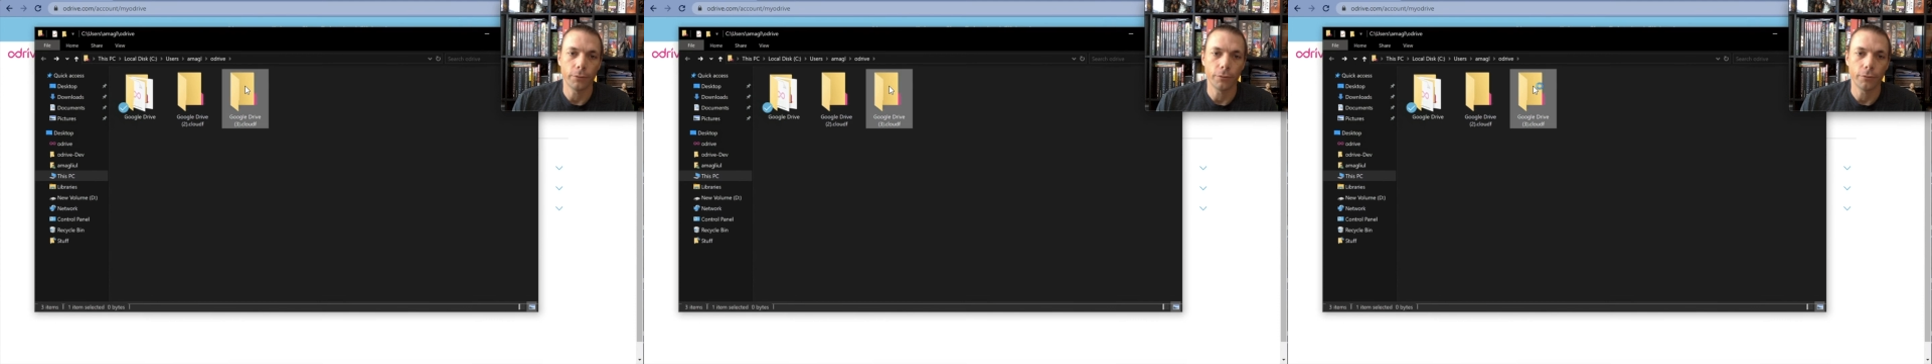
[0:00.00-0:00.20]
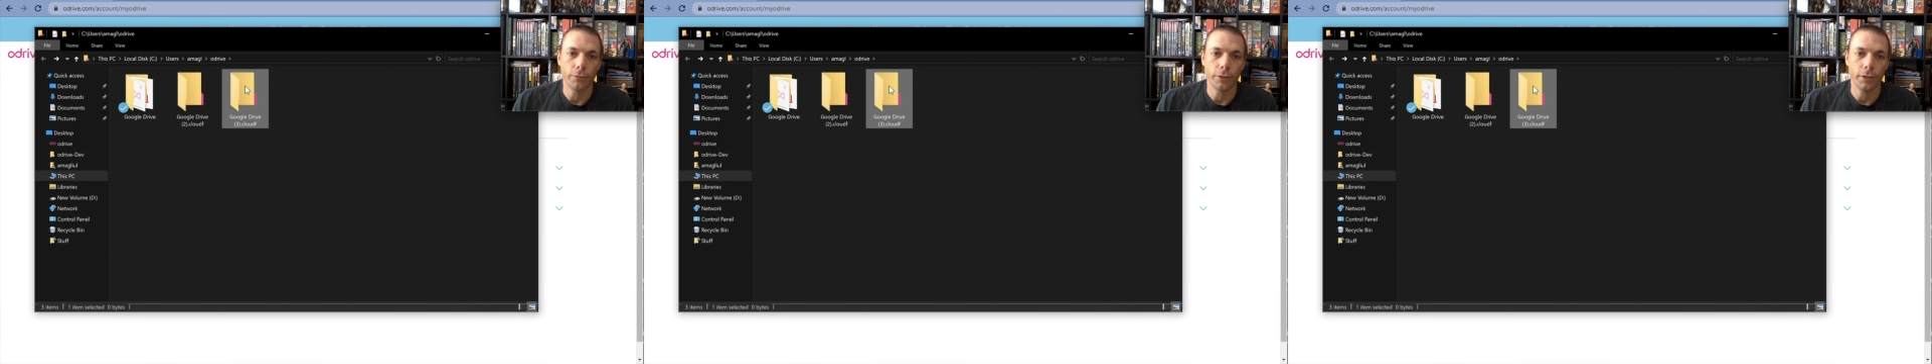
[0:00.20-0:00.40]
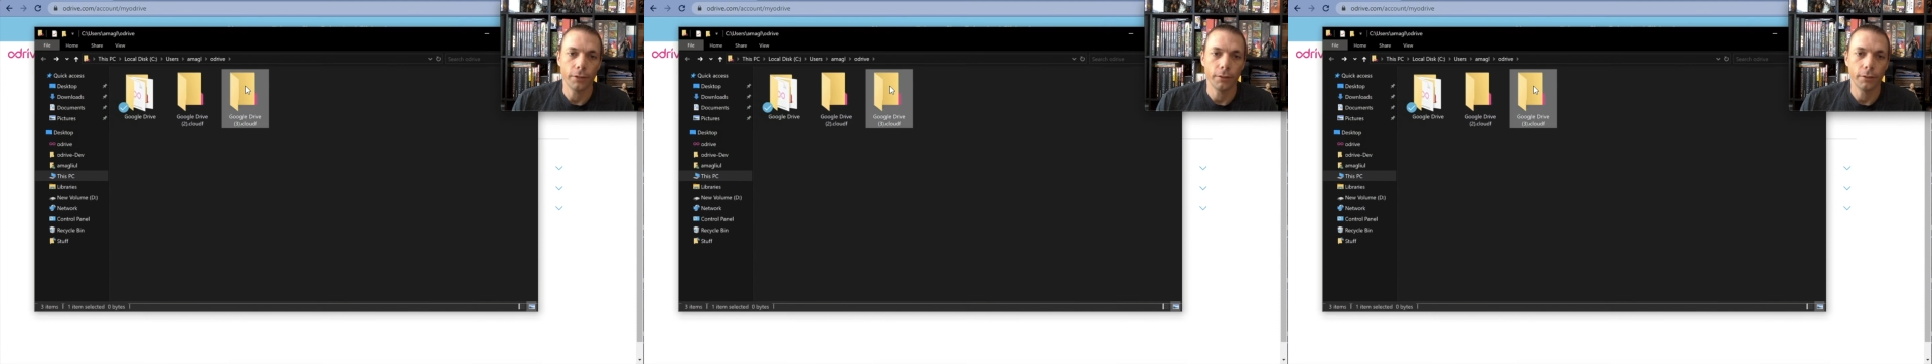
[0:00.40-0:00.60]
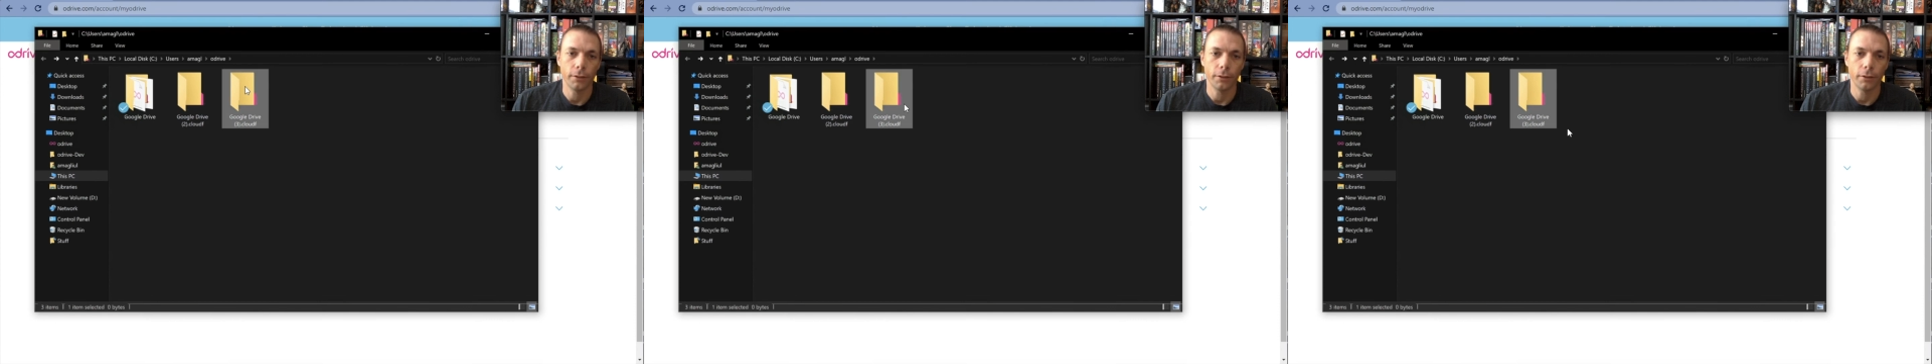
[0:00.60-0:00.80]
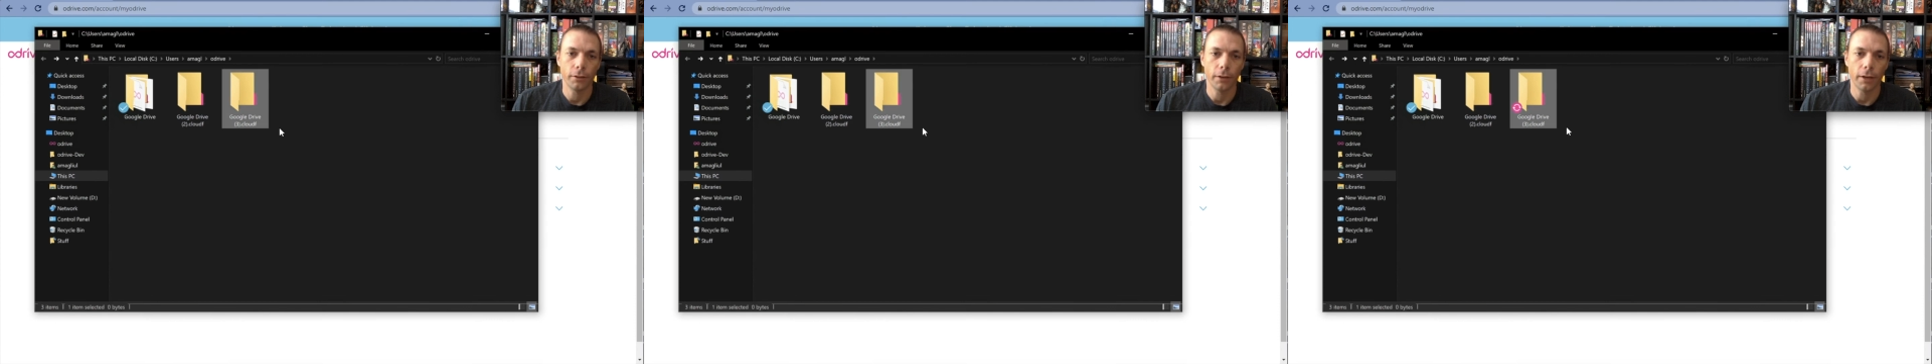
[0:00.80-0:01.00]
three.
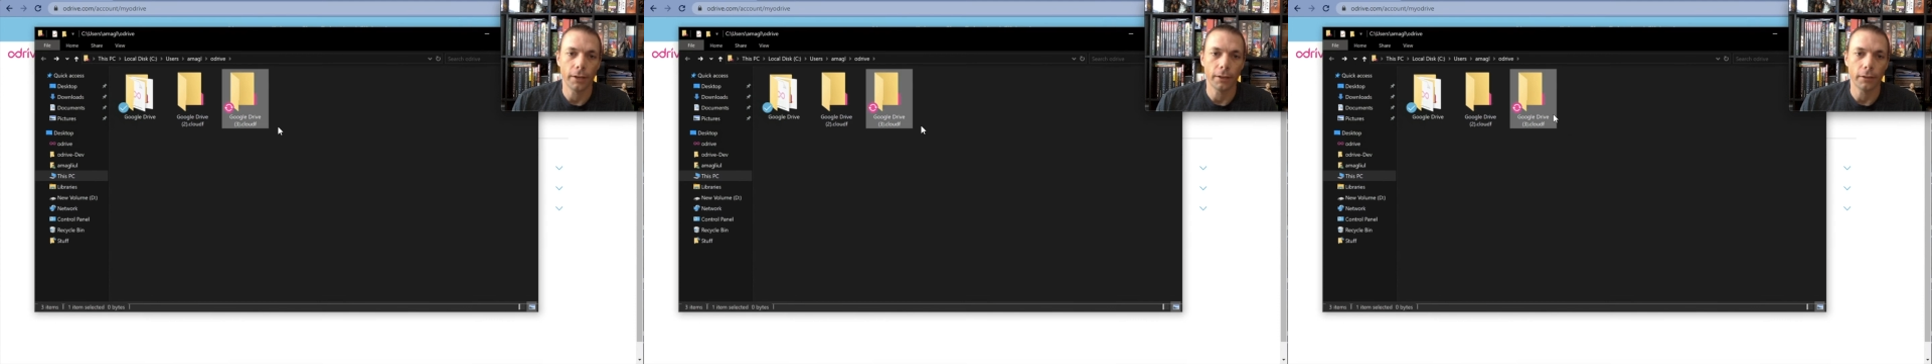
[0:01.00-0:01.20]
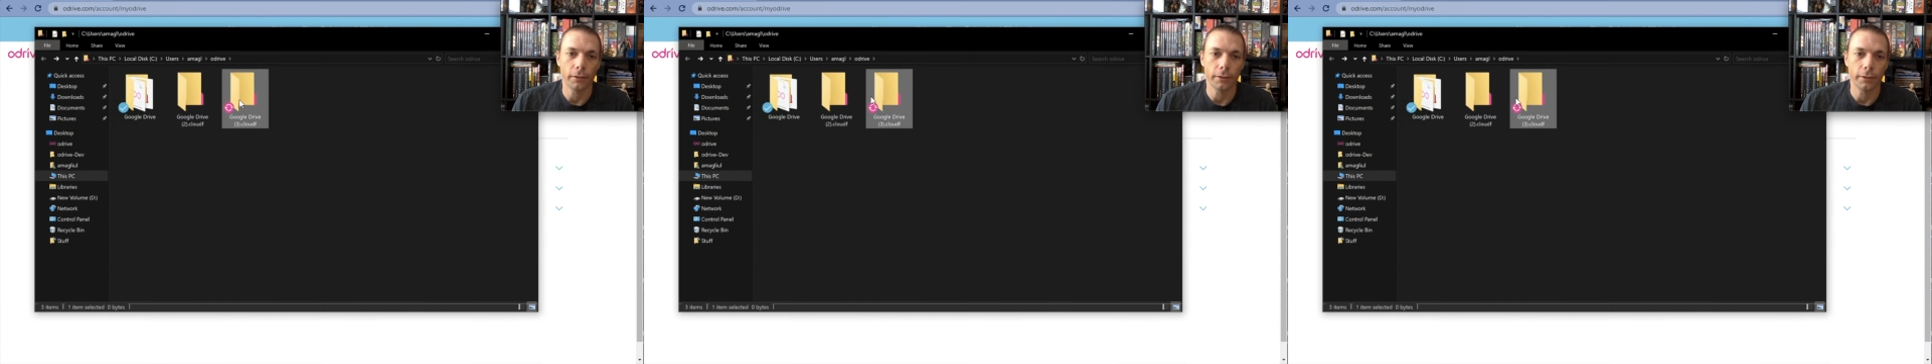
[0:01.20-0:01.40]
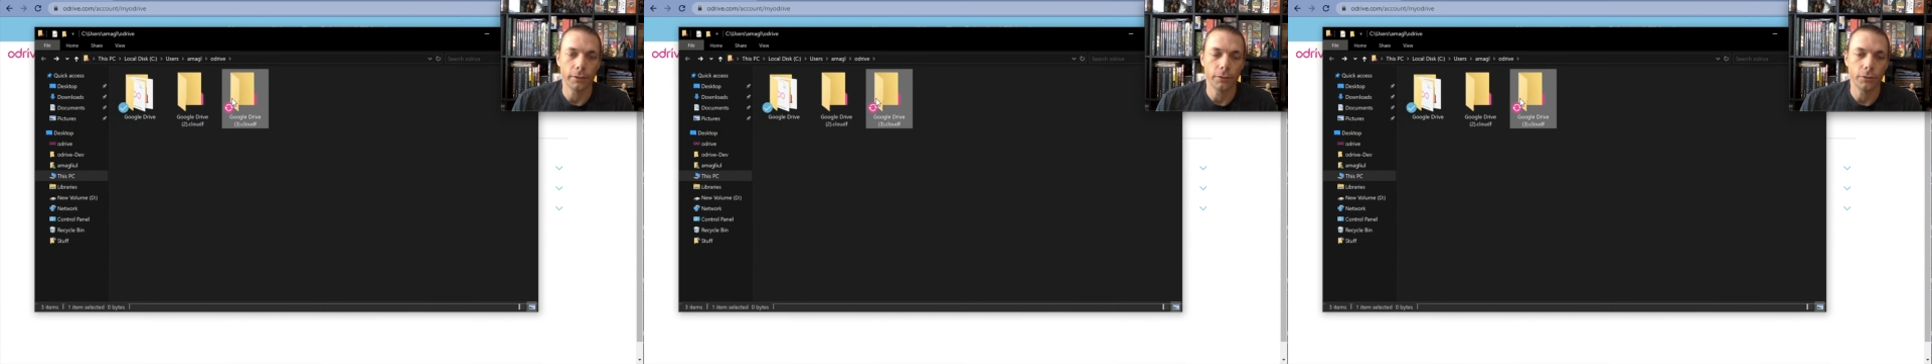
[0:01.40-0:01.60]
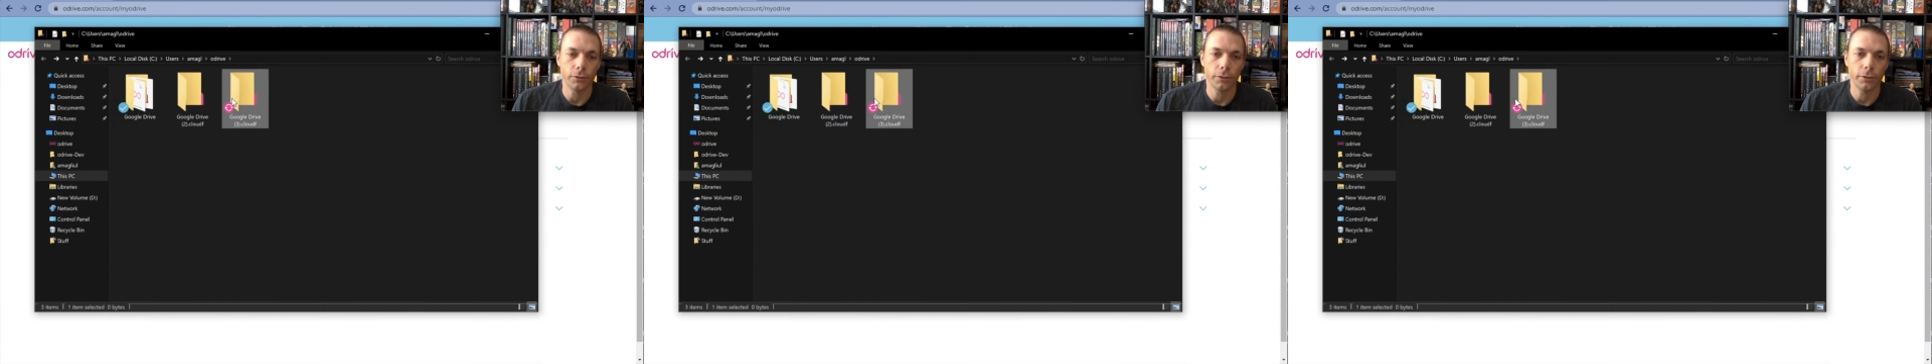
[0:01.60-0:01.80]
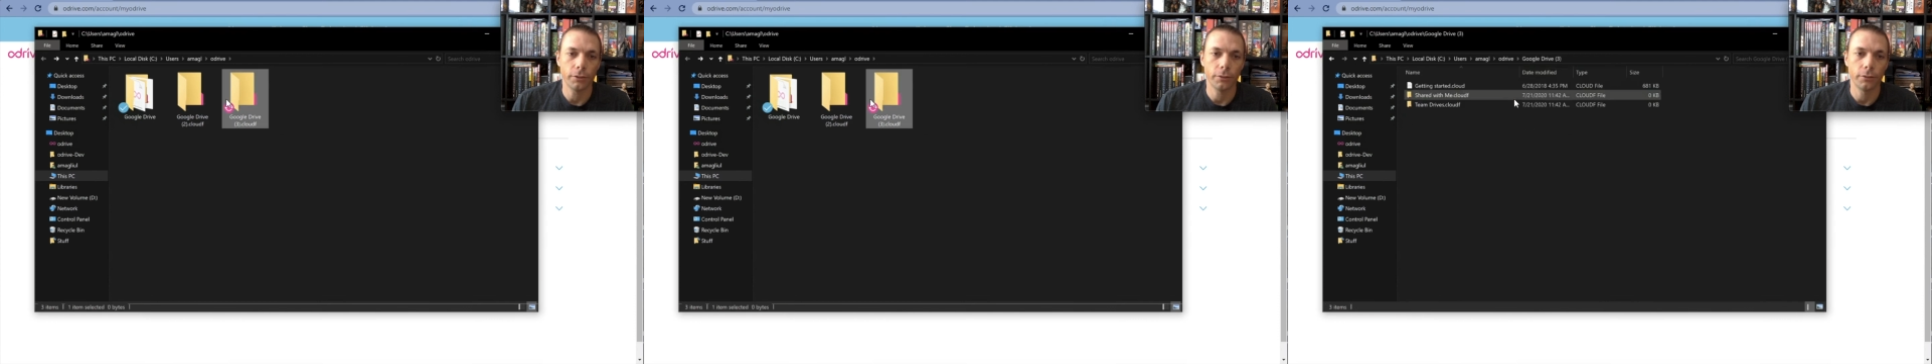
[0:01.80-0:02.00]
I can click into it,